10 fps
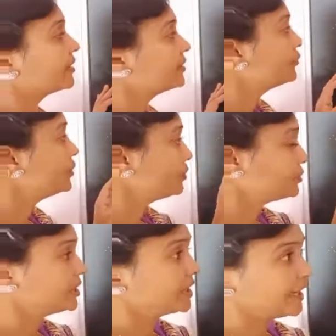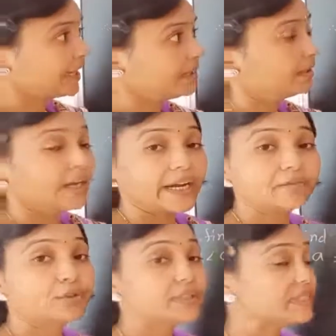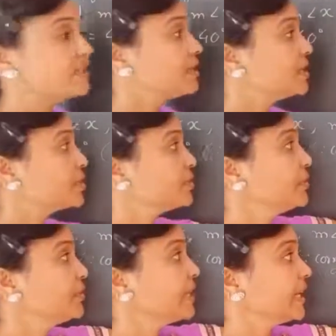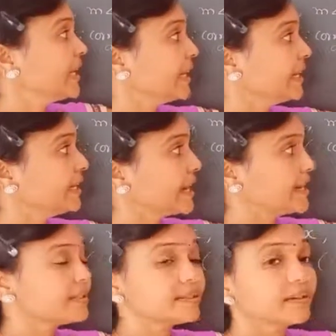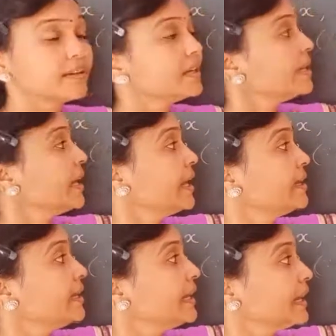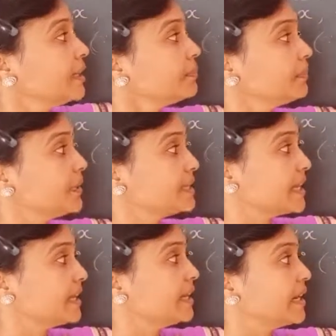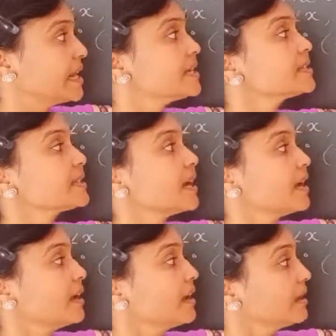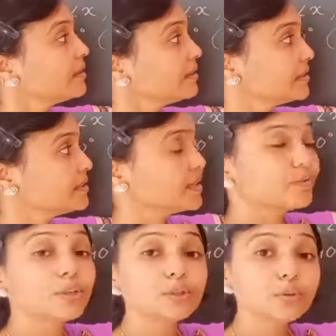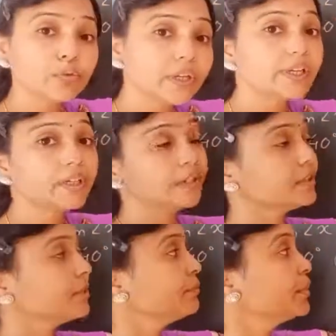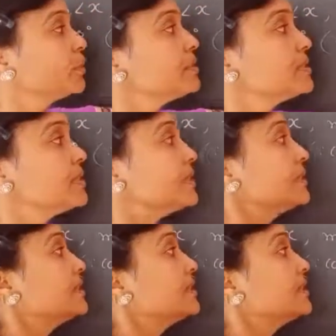We know the A, and what is the relation between A and X? Angle A plus angle X is equal to 180 degree because this is